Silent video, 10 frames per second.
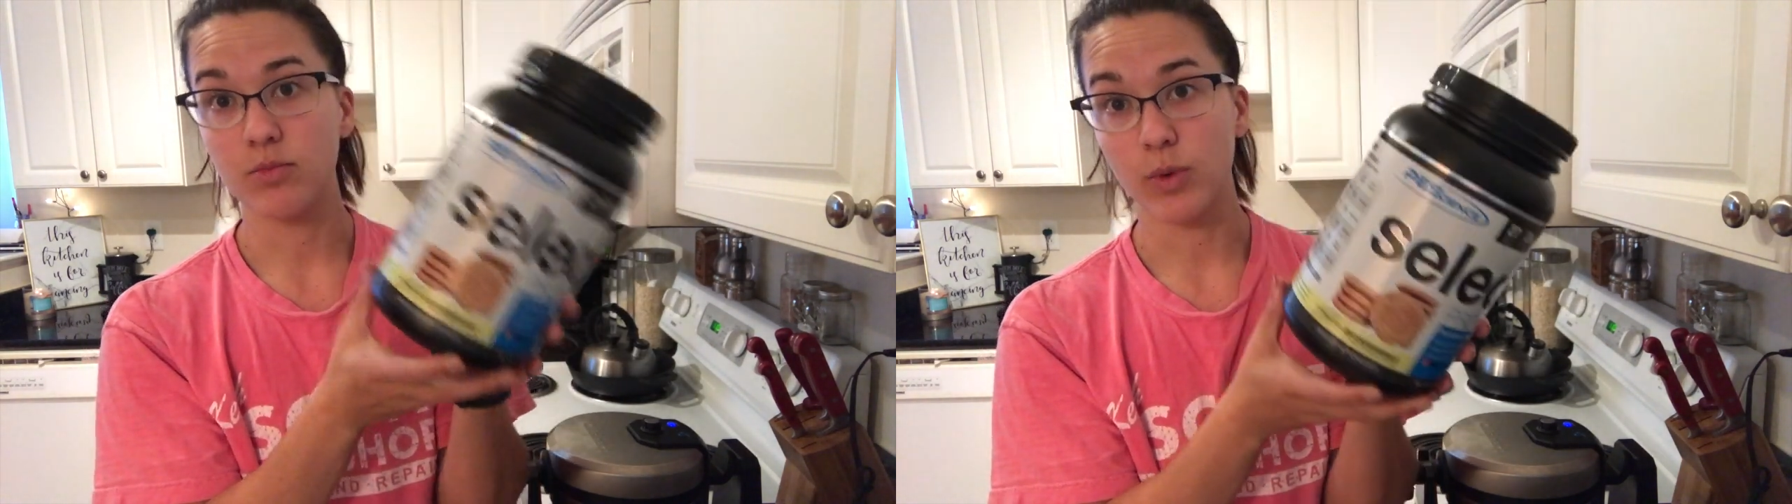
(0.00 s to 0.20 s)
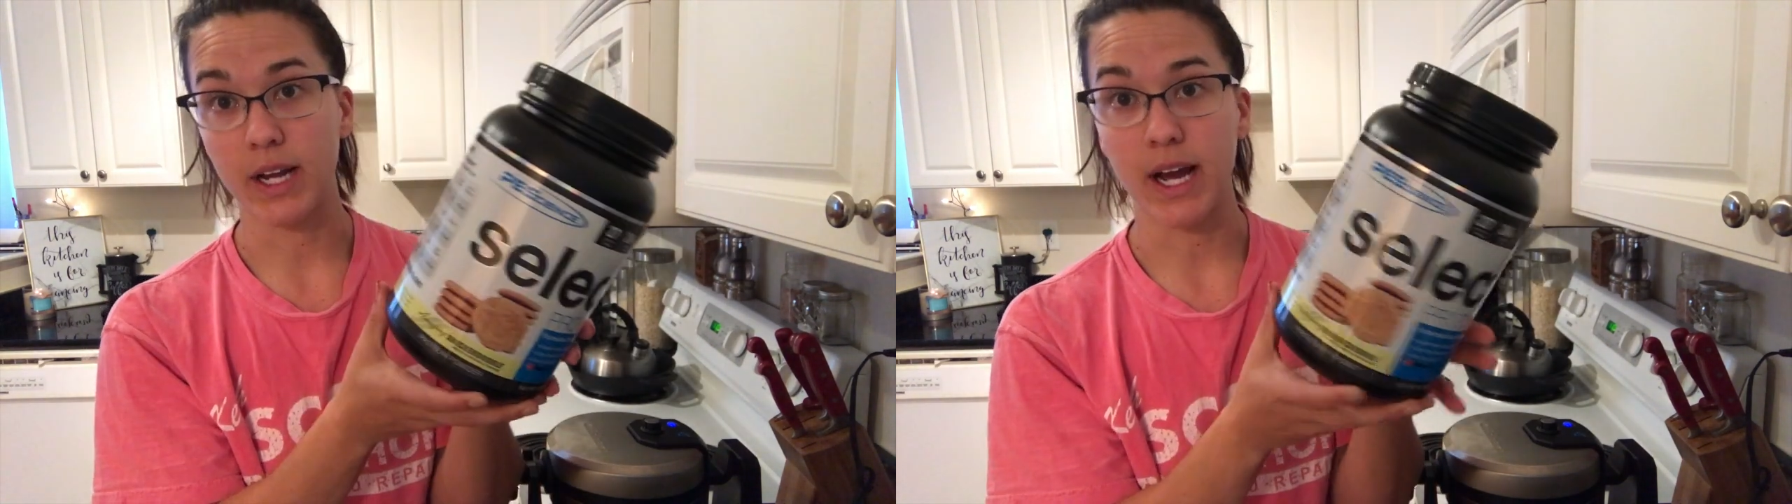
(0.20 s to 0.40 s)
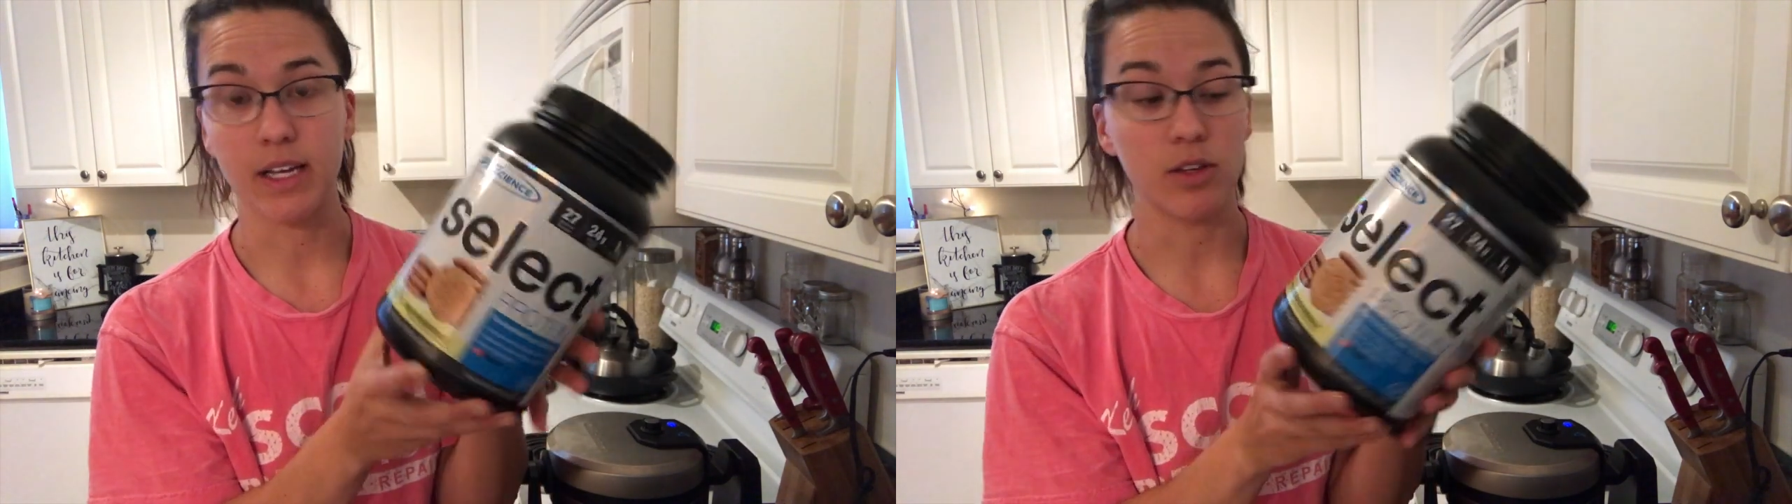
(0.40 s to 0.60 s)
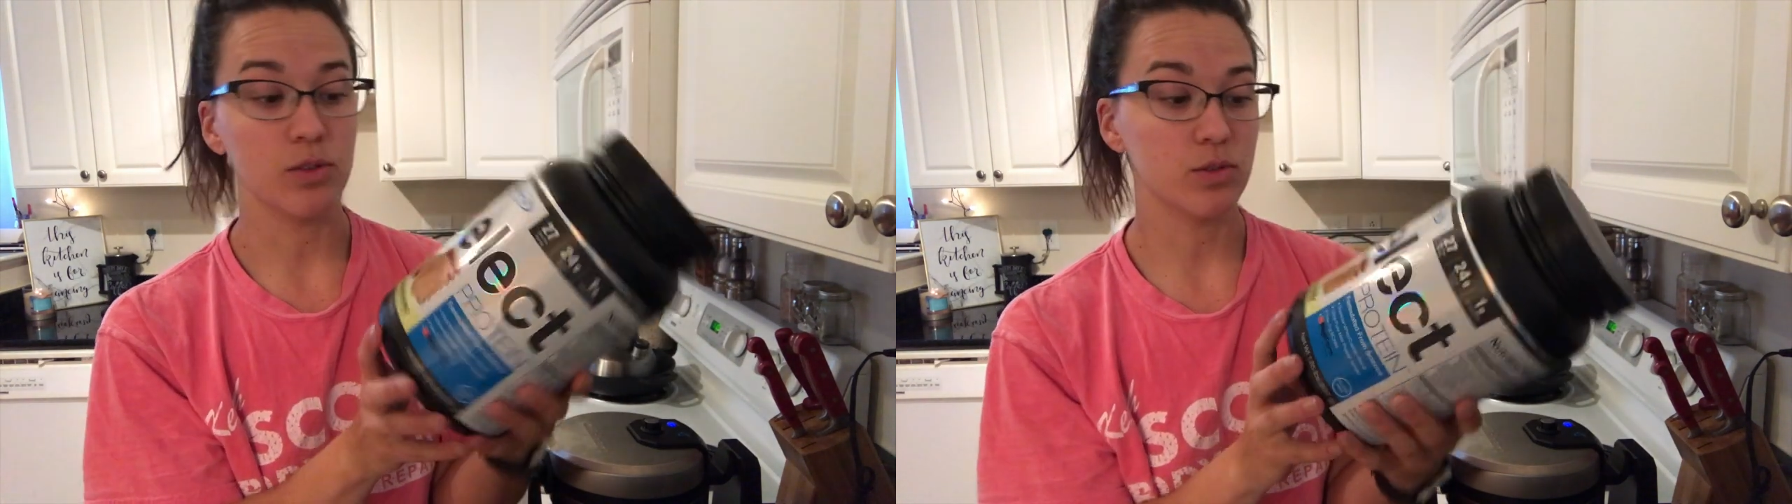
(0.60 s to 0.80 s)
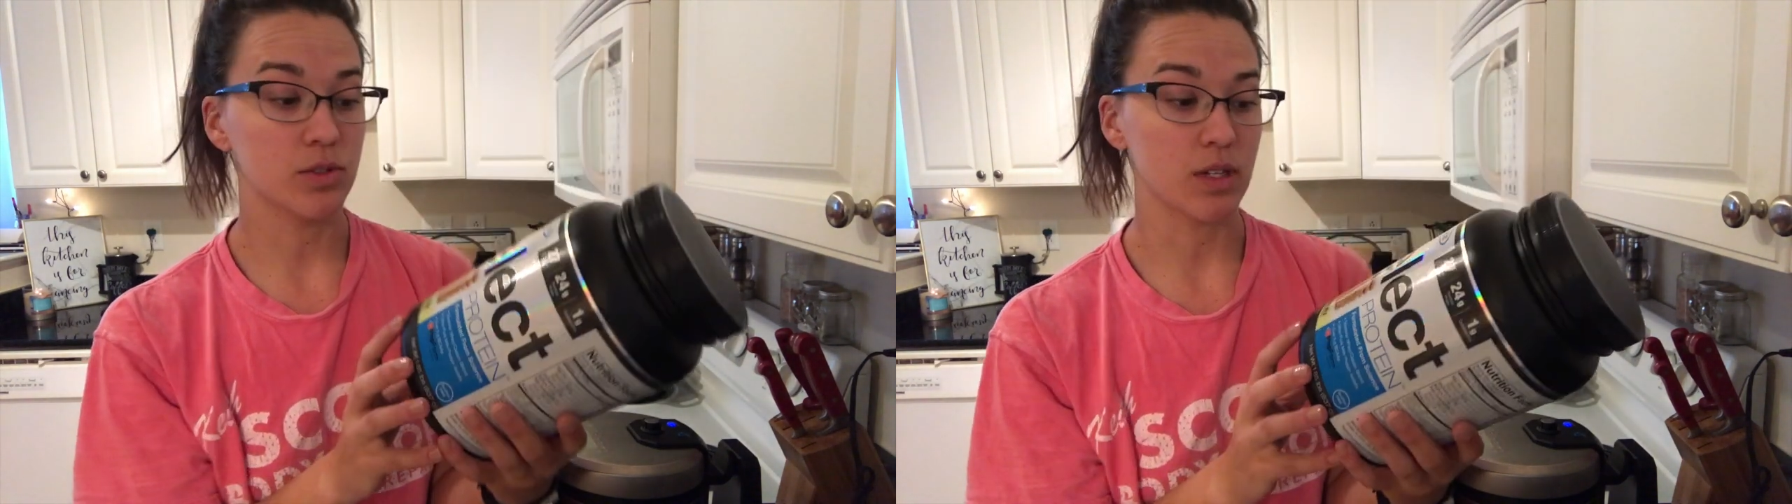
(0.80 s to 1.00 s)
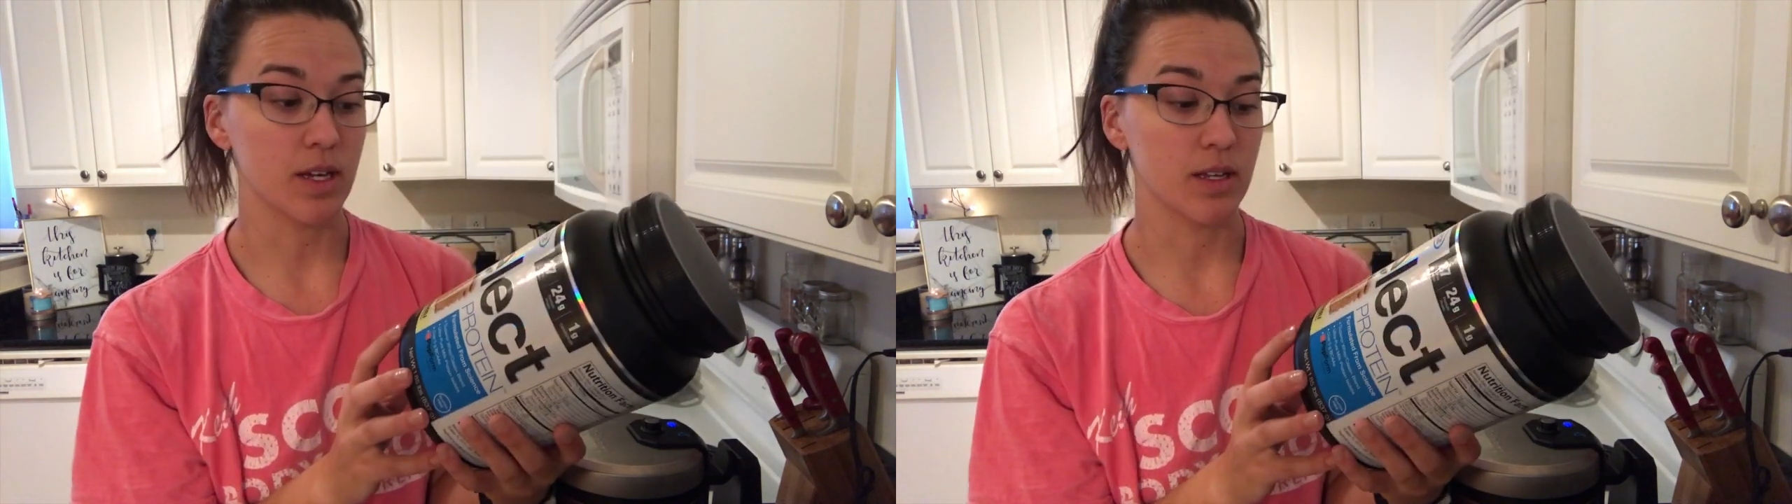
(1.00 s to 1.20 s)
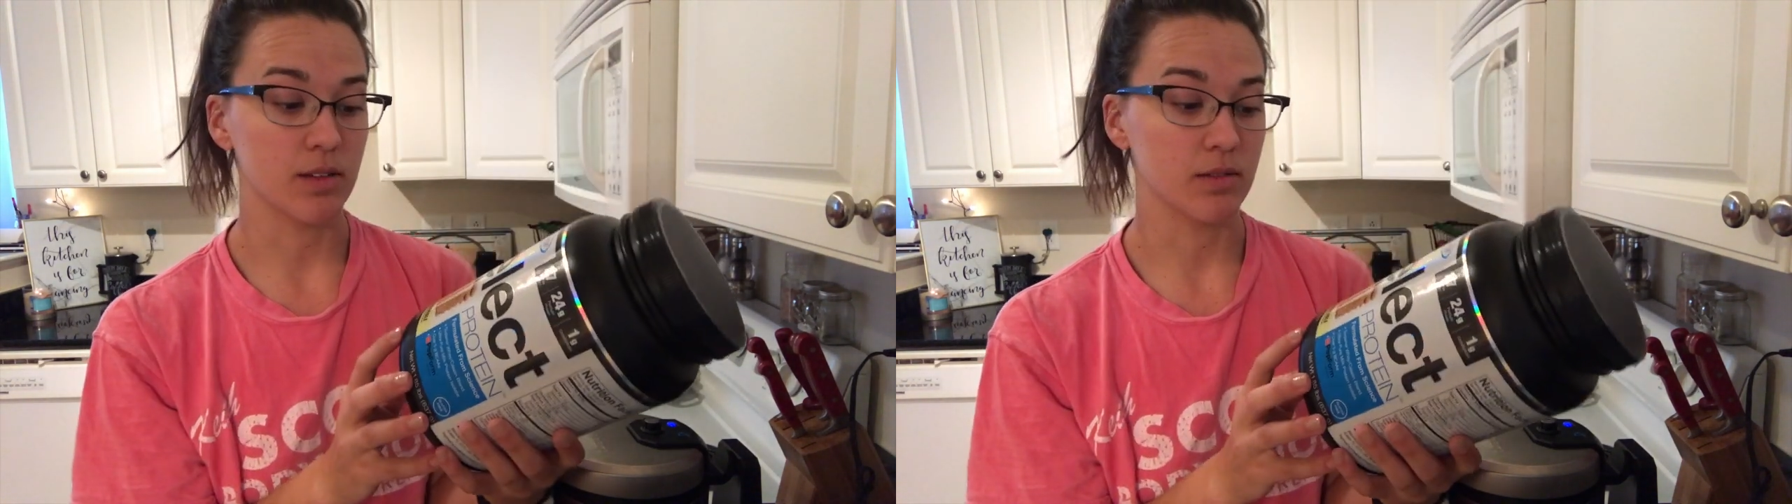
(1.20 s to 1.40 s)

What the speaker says: what I use, and